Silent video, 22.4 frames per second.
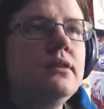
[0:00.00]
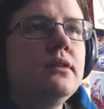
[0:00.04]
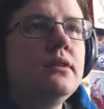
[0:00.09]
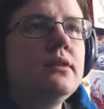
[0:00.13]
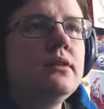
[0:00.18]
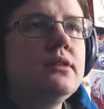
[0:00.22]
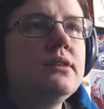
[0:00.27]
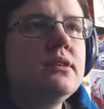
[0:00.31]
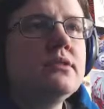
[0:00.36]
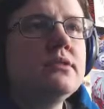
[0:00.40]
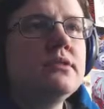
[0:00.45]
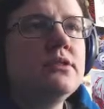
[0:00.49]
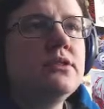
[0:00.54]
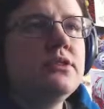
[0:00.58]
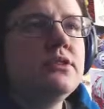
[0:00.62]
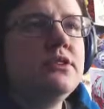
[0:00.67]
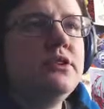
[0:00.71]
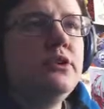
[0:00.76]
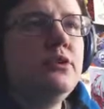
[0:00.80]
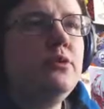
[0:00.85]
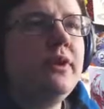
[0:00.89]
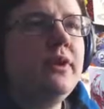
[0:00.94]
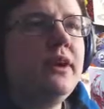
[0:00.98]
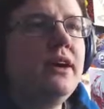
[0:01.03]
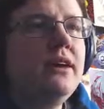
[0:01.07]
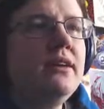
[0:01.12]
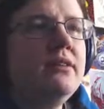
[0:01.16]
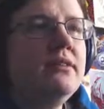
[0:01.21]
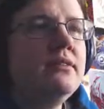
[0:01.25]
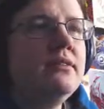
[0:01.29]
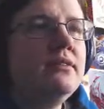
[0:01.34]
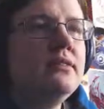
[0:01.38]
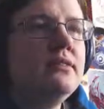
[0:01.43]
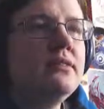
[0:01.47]
doesn't look too
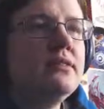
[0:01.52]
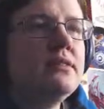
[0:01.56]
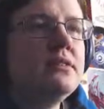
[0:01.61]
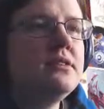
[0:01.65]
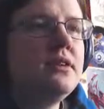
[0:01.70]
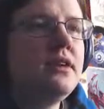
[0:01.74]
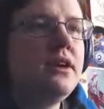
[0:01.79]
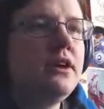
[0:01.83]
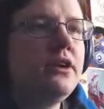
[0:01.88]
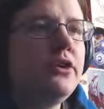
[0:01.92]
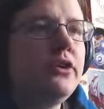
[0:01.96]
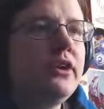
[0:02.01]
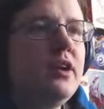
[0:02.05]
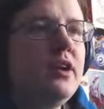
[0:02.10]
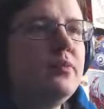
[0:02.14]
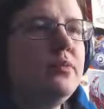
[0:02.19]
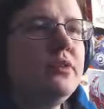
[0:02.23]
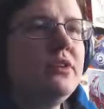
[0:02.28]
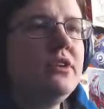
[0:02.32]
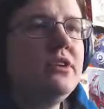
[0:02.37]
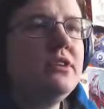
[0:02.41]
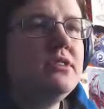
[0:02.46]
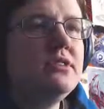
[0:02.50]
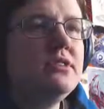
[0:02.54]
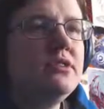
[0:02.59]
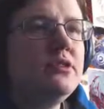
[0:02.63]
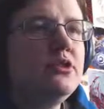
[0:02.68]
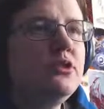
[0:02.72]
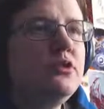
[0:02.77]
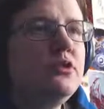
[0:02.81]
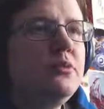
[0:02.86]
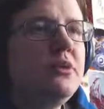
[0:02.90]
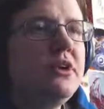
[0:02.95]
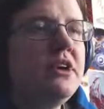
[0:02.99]
bad. It's not great, but it doesn't
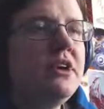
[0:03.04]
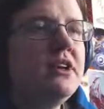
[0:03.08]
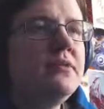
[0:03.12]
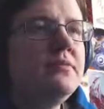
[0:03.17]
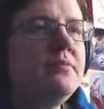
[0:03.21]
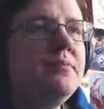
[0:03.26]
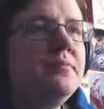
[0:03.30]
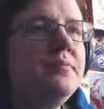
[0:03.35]
look too bad.